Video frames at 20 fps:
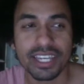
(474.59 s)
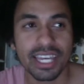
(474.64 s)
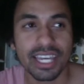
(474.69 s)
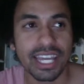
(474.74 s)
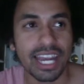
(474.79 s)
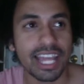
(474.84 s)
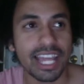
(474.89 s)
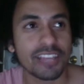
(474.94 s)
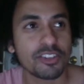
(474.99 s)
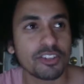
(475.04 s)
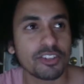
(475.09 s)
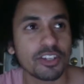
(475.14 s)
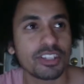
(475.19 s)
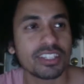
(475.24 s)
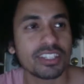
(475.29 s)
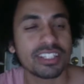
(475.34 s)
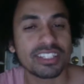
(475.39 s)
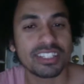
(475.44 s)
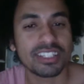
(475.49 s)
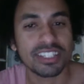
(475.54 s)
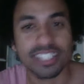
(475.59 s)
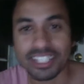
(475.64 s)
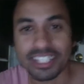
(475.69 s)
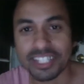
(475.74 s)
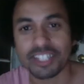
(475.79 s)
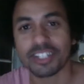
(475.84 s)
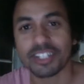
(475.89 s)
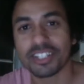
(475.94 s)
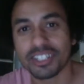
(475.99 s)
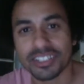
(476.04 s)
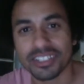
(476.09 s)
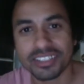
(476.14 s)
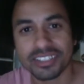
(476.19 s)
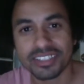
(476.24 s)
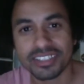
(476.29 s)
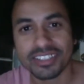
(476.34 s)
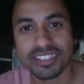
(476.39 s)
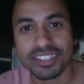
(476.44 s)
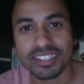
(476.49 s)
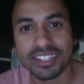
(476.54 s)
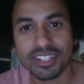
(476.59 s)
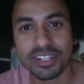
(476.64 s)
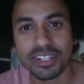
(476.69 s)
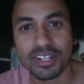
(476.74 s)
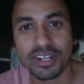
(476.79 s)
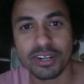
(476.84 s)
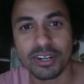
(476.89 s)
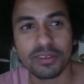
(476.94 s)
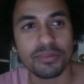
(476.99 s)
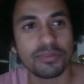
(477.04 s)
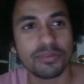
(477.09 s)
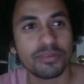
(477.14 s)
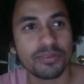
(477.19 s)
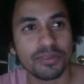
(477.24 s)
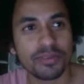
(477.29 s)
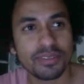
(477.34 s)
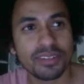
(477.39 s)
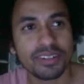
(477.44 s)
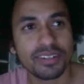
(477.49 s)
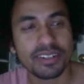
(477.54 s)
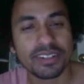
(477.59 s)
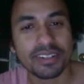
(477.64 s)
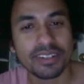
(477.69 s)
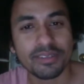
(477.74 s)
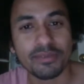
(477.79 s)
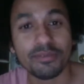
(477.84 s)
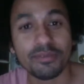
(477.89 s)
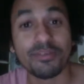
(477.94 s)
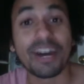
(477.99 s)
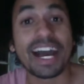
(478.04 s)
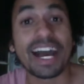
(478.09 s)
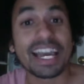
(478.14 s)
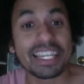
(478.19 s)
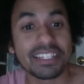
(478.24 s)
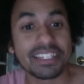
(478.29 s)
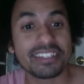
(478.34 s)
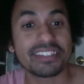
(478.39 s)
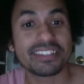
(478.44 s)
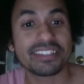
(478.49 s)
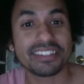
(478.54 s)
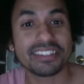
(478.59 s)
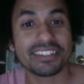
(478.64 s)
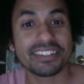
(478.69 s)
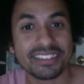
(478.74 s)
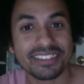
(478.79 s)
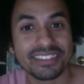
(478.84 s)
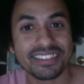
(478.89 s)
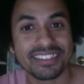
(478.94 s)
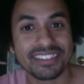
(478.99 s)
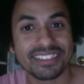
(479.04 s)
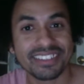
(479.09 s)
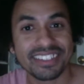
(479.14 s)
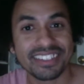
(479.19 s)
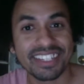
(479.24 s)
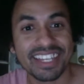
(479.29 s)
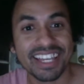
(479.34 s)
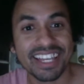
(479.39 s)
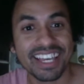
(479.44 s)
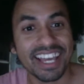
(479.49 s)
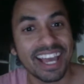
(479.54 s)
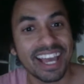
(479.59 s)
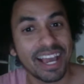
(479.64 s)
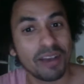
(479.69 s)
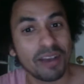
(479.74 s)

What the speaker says: And I saw the sticker of Vice. I